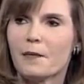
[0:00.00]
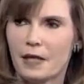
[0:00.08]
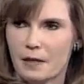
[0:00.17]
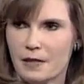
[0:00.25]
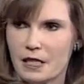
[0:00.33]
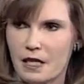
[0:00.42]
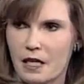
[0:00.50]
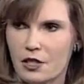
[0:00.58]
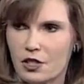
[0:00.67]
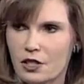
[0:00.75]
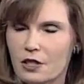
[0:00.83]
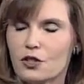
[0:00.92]

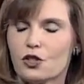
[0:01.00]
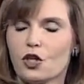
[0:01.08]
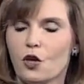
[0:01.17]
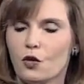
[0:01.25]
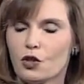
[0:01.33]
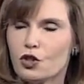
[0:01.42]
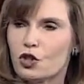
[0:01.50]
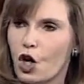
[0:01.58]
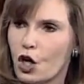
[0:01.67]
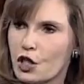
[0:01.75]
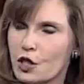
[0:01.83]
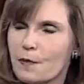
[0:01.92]
pigmentation. So
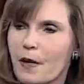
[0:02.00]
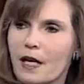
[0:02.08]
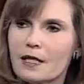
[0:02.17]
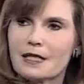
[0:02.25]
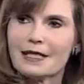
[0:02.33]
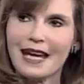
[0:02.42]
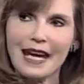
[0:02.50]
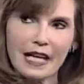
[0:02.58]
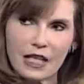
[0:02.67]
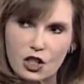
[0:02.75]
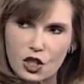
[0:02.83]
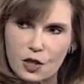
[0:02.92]
dark spots,
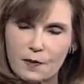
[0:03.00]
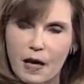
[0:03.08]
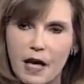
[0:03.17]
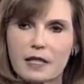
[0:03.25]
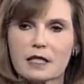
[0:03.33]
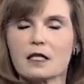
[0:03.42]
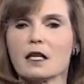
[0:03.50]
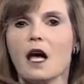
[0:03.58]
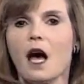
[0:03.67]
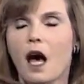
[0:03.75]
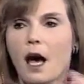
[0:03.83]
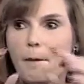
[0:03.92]
age spots,
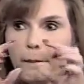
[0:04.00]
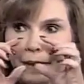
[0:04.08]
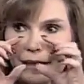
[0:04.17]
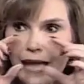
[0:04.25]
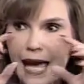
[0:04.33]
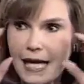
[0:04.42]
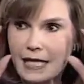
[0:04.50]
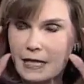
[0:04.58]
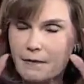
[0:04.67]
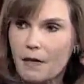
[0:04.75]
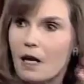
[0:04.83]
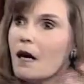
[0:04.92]

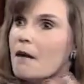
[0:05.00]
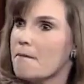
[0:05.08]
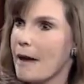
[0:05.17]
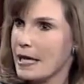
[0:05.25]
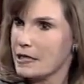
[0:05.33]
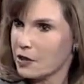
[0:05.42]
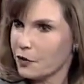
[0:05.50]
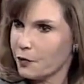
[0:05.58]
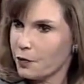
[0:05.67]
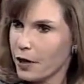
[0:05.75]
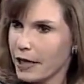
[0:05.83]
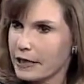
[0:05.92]
melasma, mask
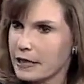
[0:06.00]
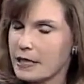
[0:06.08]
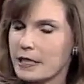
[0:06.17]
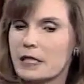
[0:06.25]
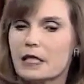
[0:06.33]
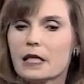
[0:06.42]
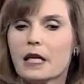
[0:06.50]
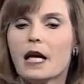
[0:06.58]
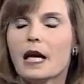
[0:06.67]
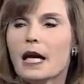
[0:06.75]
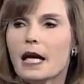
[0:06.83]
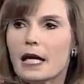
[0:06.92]
of pregnancy.
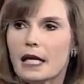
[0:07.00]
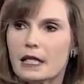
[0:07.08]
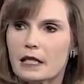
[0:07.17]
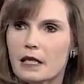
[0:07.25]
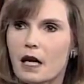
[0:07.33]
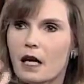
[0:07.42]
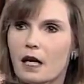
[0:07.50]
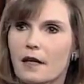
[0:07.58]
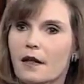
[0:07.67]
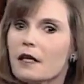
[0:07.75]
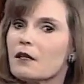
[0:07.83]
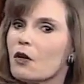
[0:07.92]
It
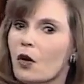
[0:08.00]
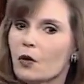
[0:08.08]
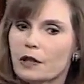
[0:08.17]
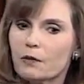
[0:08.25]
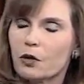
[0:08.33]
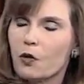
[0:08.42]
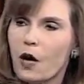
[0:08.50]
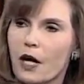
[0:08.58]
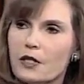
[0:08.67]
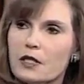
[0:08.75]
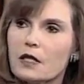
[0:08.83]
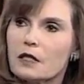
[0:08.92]
only
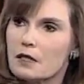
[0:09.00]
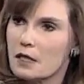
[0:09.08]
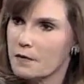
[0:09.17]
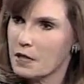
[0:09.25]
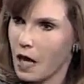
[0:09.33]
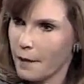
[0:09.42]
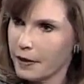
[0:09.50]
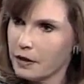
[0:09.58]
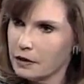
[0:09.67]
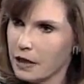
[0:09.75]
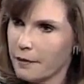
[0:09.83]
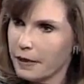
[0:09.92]
requires some
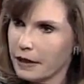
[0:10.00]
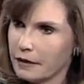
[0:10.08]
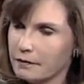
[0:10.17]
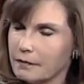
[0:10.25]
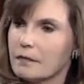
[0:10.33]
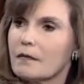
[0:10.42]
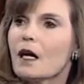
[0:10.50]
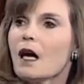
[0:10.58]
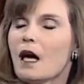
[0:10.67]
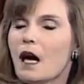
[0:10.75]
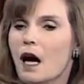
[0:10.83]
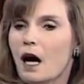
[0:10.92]
topical numbing
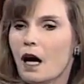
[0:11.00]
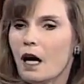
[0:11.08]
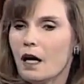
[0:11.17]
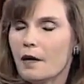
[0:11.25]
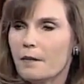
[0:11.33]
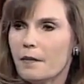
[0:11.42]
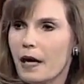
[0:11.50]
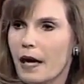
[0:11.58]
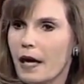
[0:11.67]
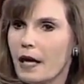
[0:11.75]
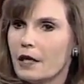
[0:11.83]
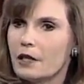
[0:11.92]

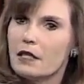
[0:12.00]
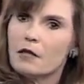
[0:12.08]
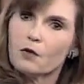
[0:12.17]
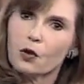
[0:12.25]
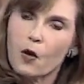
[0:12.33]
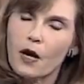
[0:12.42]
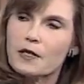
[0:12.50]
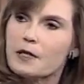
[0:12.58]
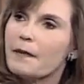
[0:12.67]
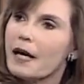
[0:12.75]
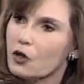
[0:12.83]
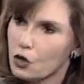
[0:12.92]
and
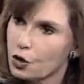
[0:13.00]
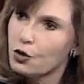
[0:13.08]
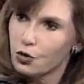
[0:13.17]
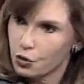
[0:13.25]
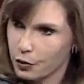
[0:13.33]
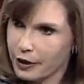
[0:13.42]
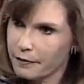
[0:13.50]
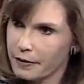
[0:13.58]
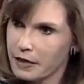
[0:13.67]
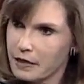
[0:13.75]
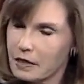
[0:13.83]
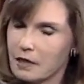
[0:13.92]
requires about 2
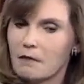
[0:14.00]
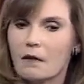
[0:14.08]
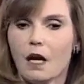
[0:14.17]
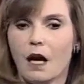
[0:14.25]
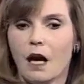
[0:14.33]
treatments.